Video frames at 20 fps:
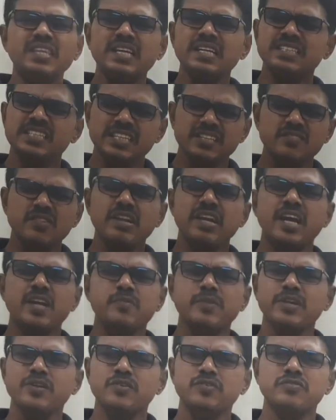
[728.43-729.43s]
This will not
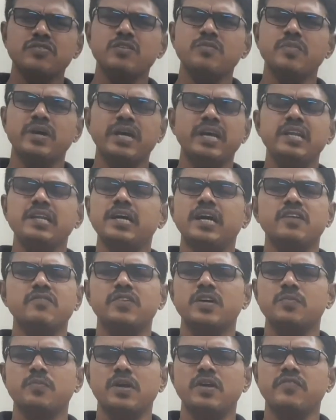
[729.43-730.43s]
be used by
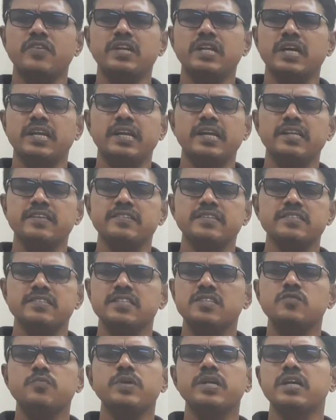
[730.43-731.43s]
not-for-profit
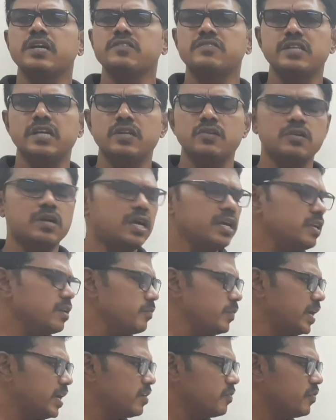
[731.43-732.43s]
organizations, because they do not
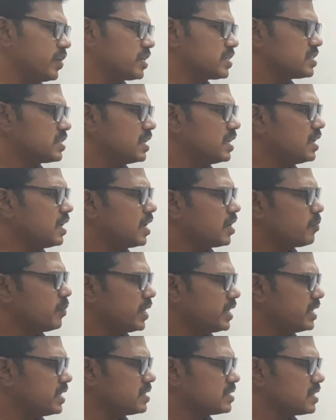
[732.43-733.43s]
manufacture or buy
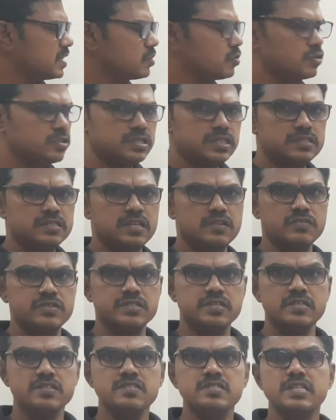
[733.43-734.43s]
and sell goods and services.